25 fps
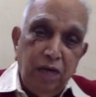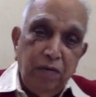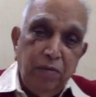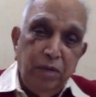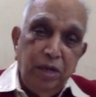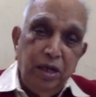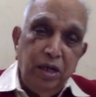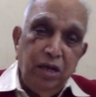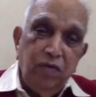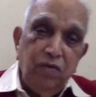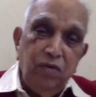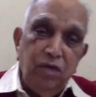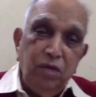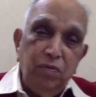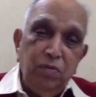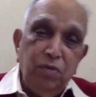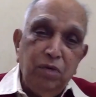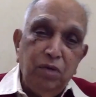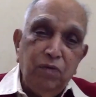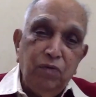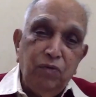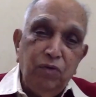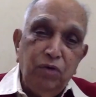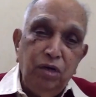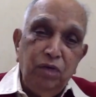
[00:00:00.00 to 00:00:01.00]
many of them are
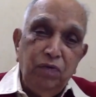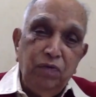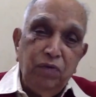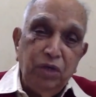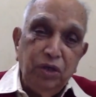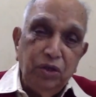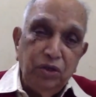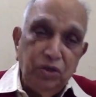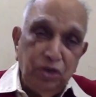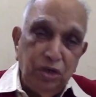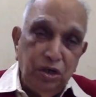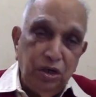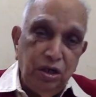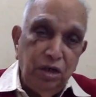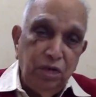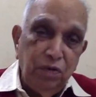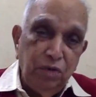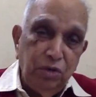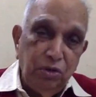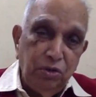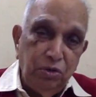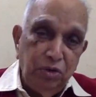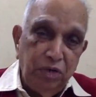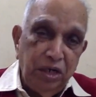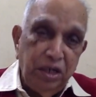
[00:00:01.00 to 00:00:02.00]
fully functional even
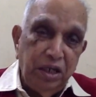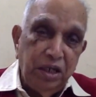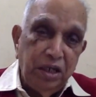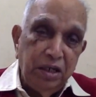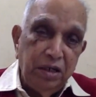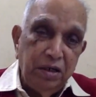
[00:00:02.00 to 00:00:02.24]
today.